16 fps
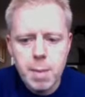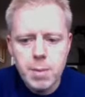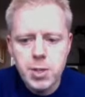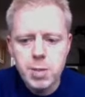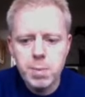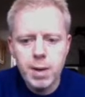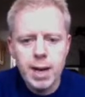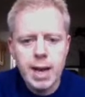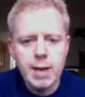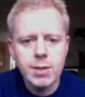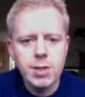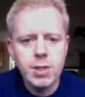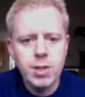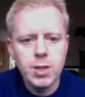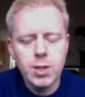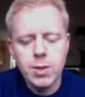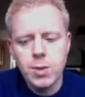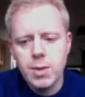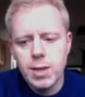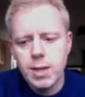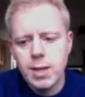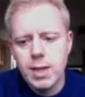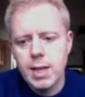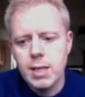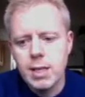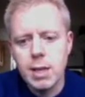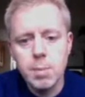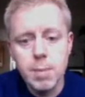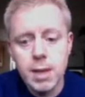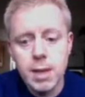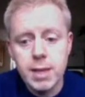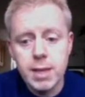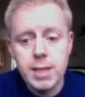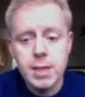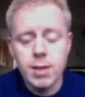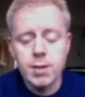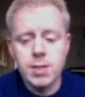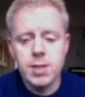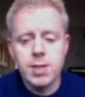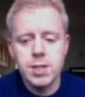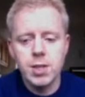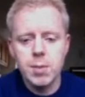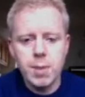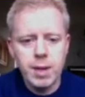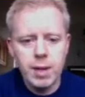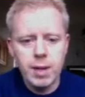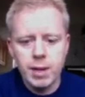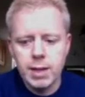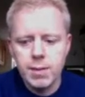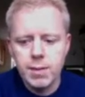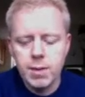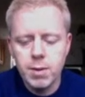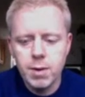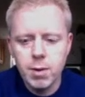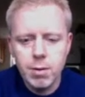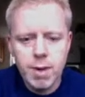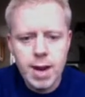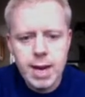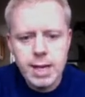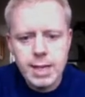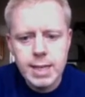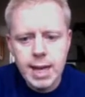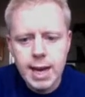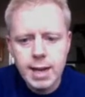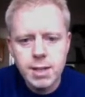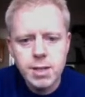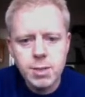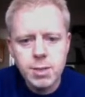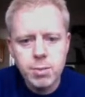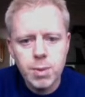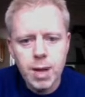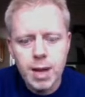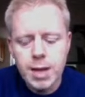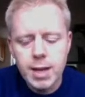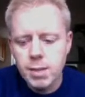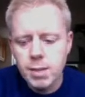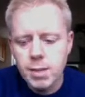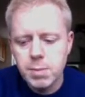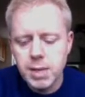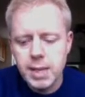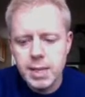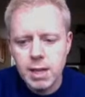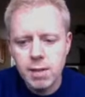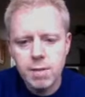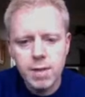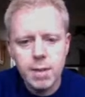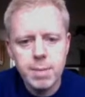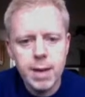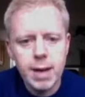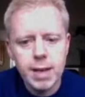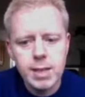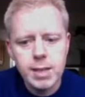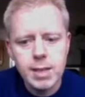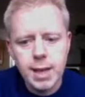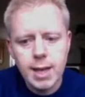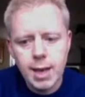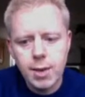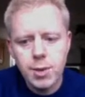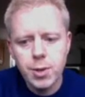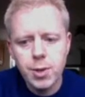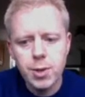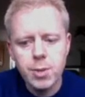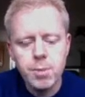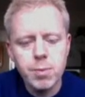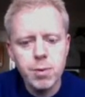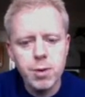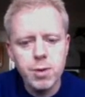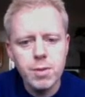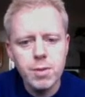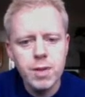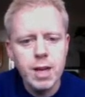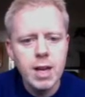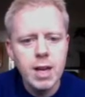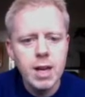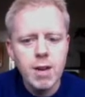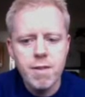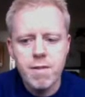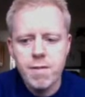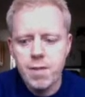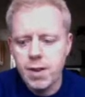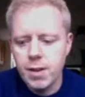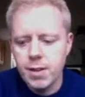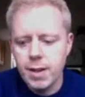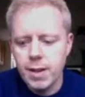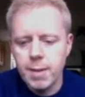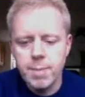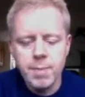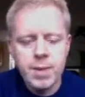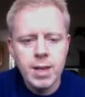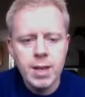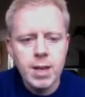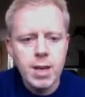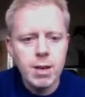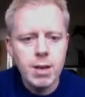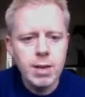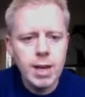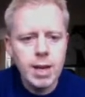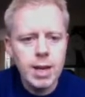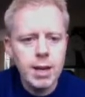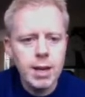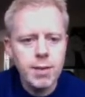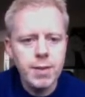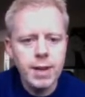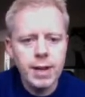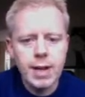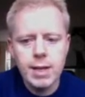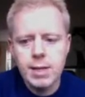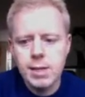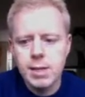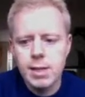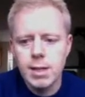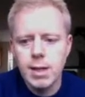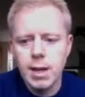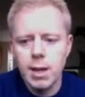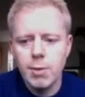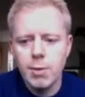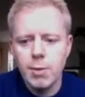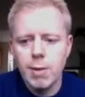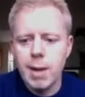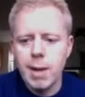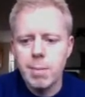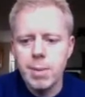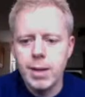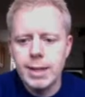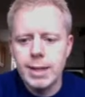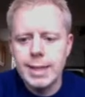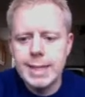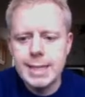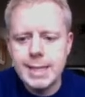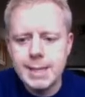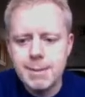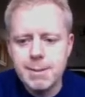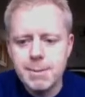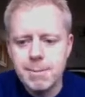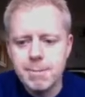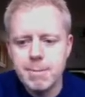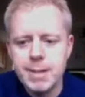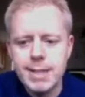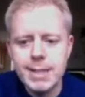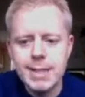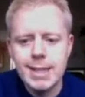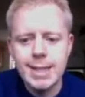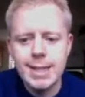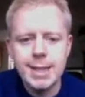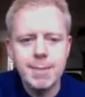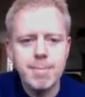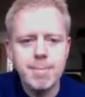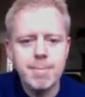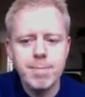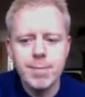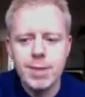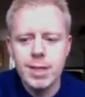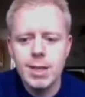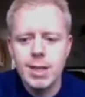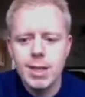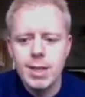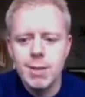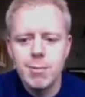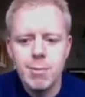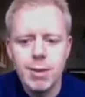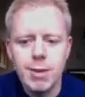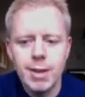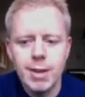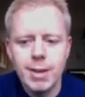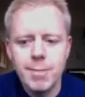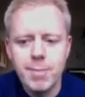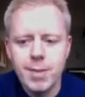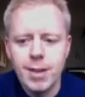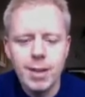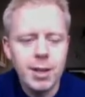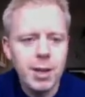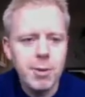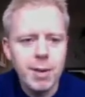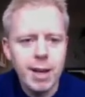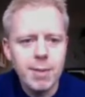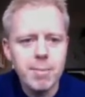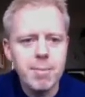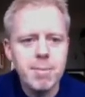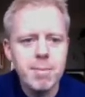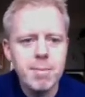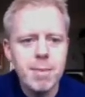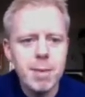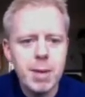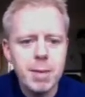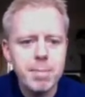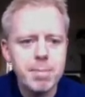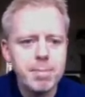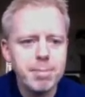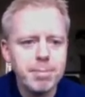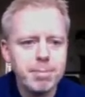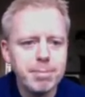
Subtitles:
your membership allows, do submit this answer to me and I'll give it a grade and some detailed feedback as to how you can improve further. Okay, I think that's a wrap, as we say. Right, I'll go now. Bye-bye.